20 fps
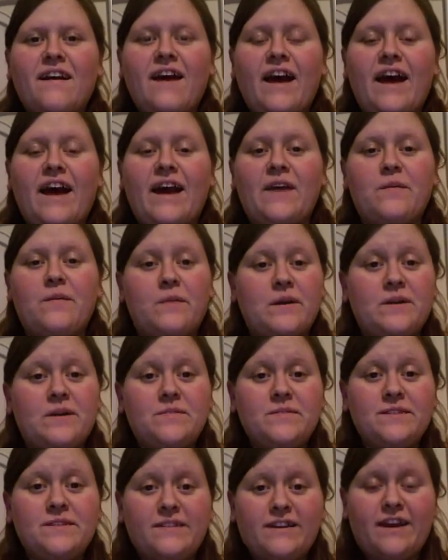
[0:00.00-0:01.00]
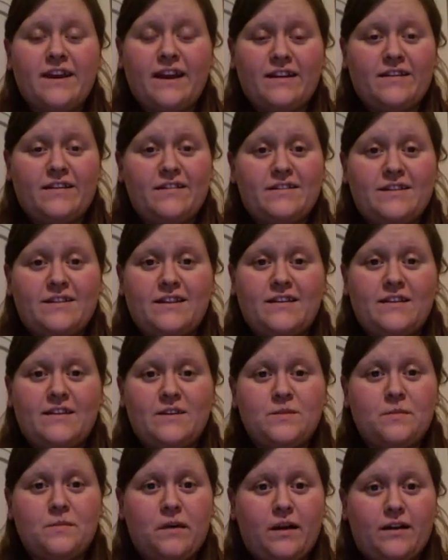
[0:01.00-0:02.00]
Hi, welcome to the Kind of Artsy
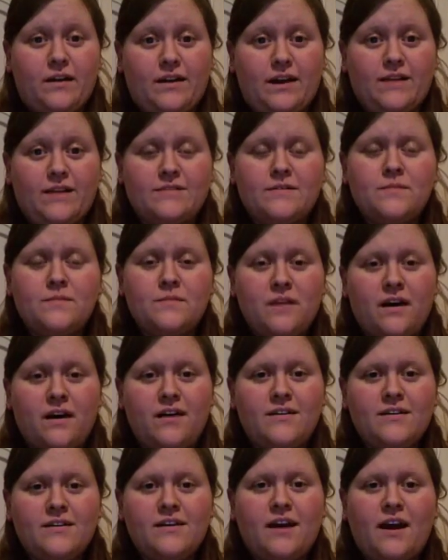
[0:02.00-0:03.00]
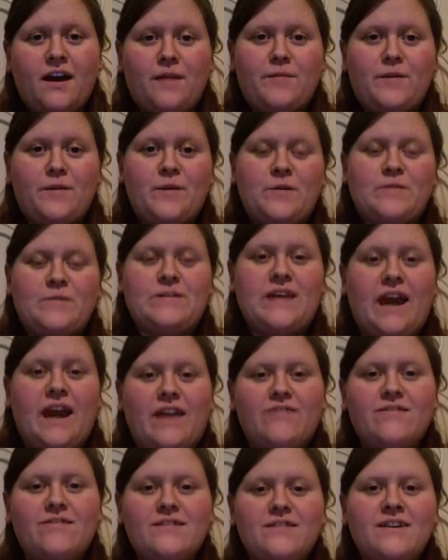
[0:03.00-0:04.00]
Things podcast and blog. I'm your host,
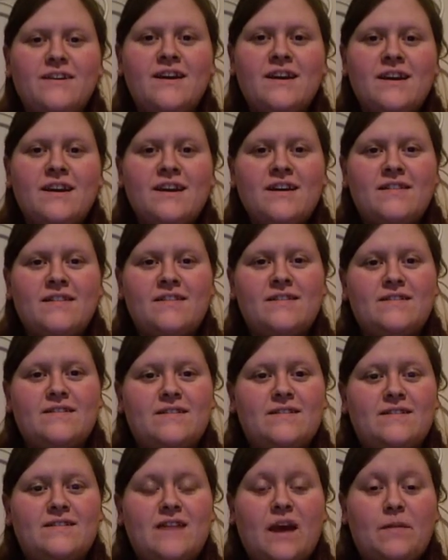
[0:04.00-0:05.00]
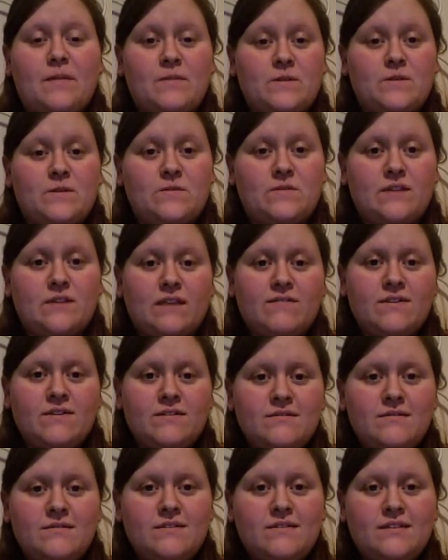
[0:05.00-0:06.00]
Catherine. This is episode
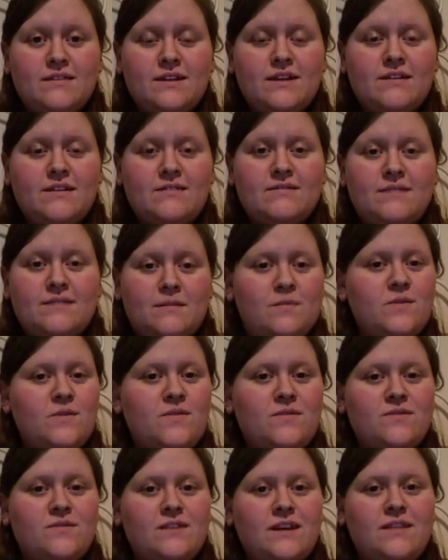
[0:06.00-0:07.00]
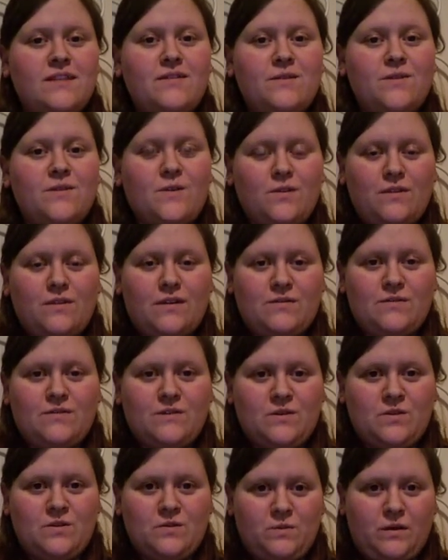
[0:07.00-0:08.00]
7, December 13th,
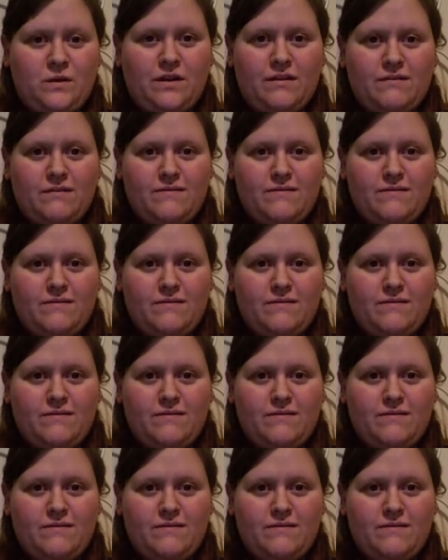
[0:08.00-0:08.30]
2012.